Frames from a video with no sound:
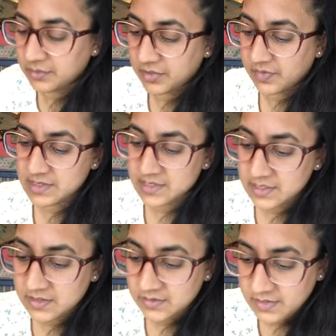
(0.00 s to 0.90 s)
I'm going to pull this
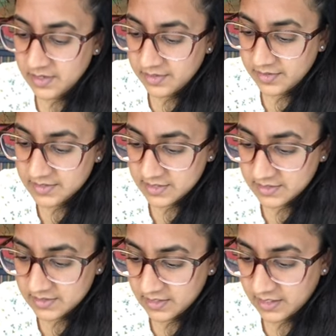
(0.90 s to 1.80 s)
down. This
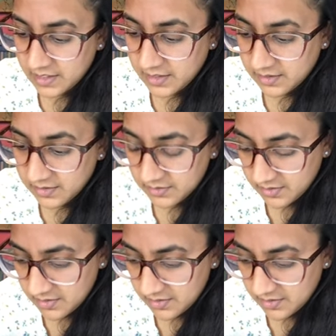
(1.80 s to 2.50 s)
is the